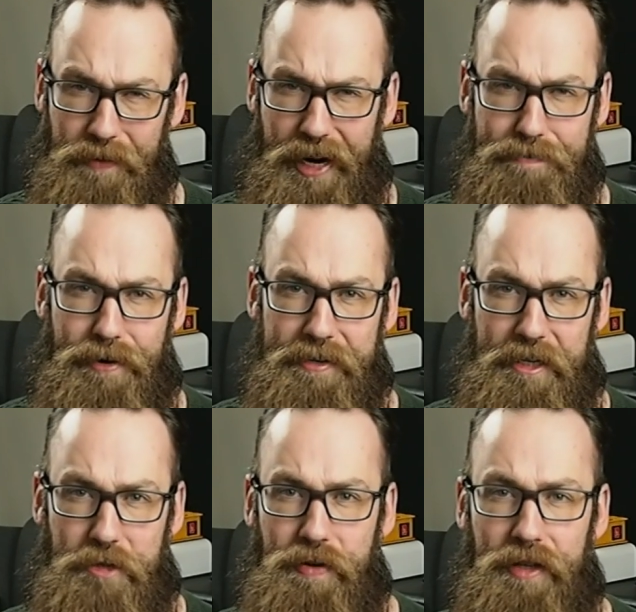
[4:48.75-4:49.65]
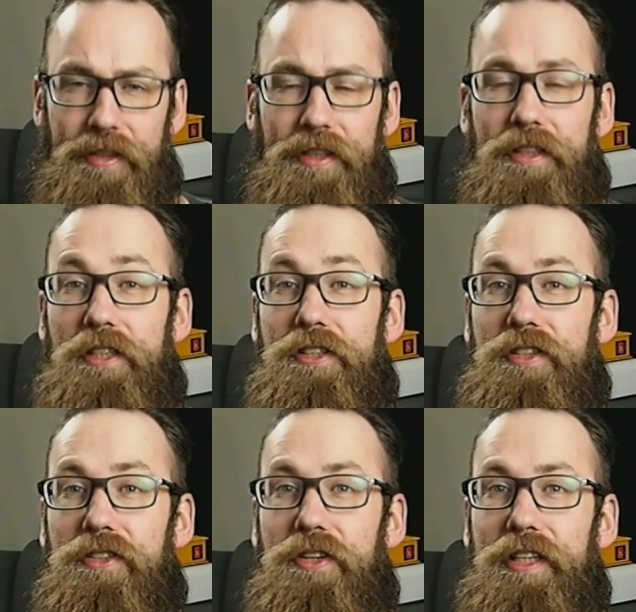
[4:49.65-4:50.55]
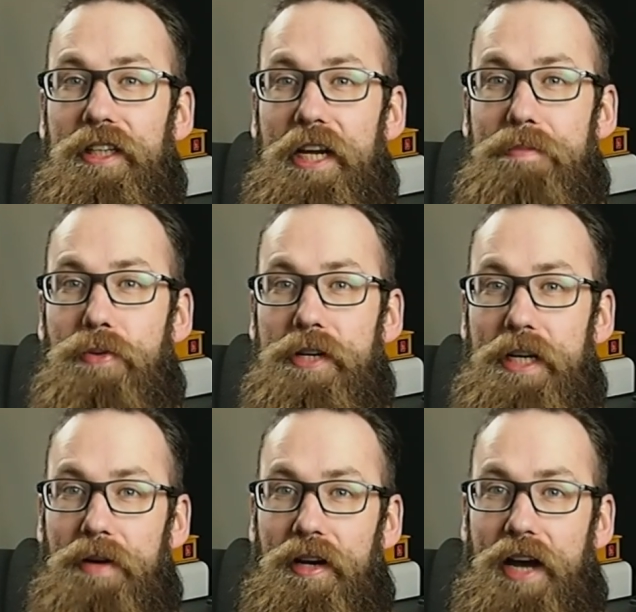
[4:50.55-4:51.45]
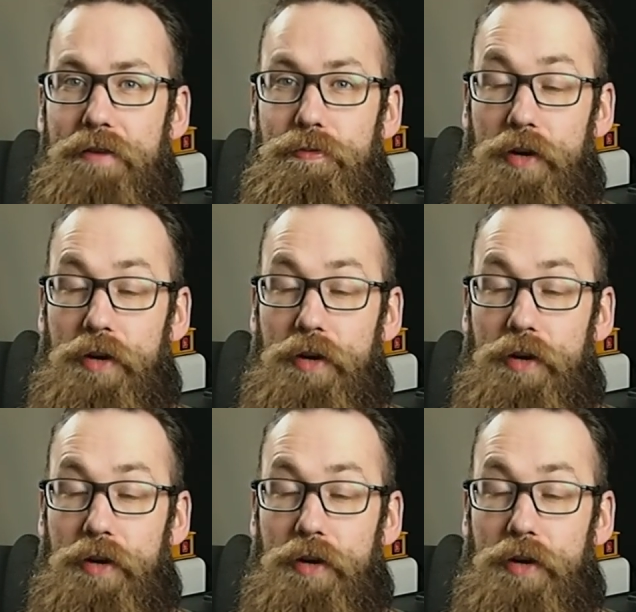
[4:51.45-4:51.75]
I bought this one, another turning key point in my life.